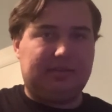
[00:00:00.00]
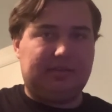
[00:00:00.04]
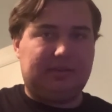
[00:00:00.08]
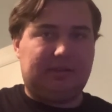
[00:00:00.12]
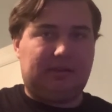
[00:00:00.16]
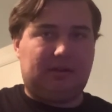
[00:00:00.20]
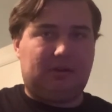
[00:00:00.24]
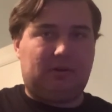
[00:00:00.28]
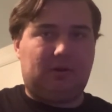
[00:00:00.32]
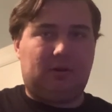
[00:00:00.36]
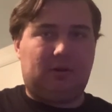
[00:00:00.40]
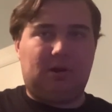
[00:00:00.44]

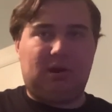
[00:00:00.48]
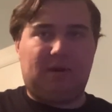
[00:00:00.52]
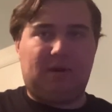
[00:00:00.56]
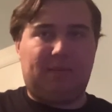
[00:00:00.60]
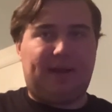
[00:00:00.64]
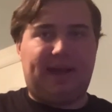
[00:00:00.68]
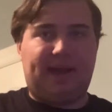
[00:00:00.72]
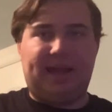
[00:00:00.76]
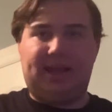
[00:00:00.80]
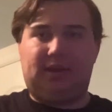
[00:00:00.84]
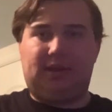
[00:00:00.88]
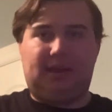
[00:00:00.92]
or am
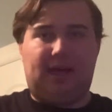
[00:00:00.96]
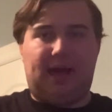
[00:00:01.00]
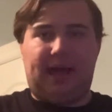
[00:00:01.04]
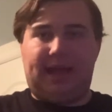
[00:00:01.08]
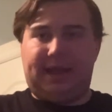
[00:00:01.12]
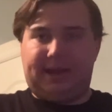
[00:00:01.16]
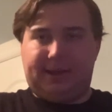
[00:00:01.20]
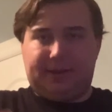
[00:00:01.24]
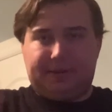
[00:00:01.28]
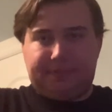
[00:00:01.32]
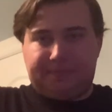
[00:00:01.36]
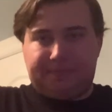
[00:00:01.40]
I
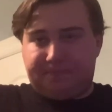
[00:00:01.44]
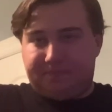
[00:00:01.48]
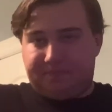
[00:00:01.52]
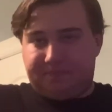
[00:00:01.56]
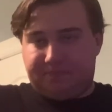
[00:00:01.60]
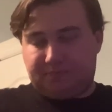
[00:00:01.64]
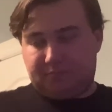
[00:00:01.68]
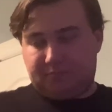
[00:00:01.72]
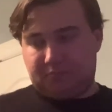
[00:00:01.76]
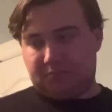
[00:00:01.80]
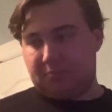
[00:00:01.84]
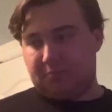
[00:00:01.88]
like,
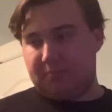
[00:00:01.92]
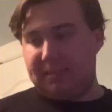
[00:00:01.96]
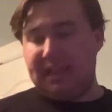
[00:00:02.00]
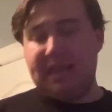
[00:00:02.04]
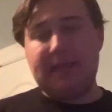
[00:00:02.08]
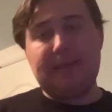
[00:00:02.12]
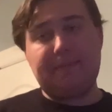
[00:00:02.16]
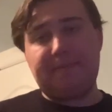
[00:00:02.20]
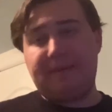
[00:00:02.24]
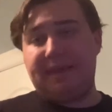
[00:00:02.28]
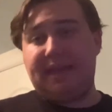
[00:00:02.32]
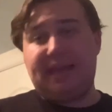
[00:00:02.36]

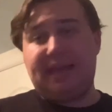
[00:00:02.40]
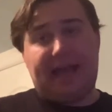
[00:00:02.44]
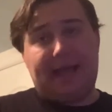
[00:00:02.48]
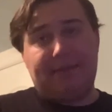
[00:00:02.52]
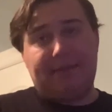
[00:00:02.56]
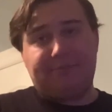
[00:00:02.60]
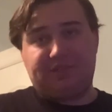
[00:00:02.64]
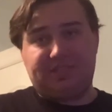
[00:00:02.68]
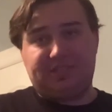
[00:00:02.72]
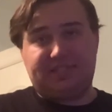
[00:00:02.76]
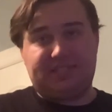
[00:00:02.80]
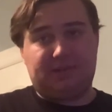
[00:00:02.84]
maybe
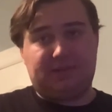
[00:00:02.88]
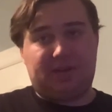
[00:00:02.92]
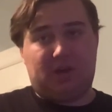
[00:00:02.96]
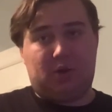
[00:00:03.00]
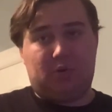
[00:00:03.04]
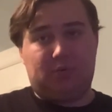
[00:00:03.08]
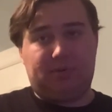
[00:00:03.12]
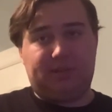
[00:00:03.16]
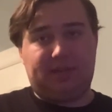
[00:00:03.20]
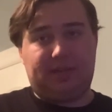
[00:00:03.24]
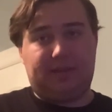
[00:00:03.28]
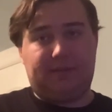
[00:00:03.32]
I'm just the
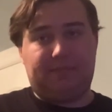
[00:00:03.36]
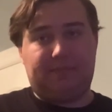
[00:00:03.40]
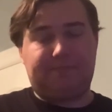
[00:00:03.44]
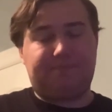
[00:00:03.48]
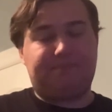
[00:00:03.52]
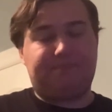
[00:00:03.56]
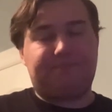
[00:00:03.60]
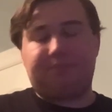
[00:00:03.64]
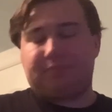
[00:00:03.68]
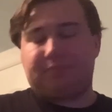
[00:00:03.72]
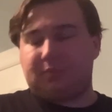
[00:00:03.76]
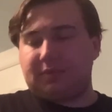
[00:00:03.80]
only
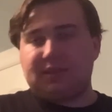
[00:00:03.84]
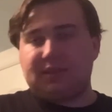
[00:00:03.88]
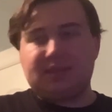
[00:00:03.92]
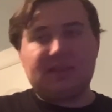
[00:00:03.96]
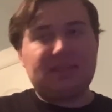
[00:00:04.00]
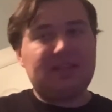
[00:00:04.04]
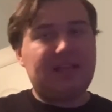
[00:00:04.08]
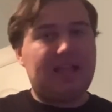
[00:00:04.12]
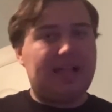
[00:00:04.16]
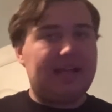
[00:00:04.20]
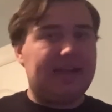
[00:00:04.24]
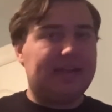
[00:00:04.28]

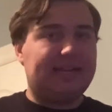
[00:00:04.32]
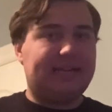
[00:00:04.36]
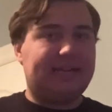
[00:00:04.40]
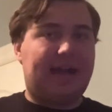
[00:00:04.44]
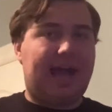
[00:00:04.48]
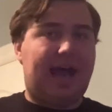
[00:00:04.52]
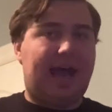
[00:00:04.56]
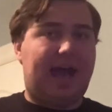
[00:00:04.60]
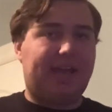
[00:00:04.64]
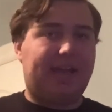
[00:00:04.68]
guy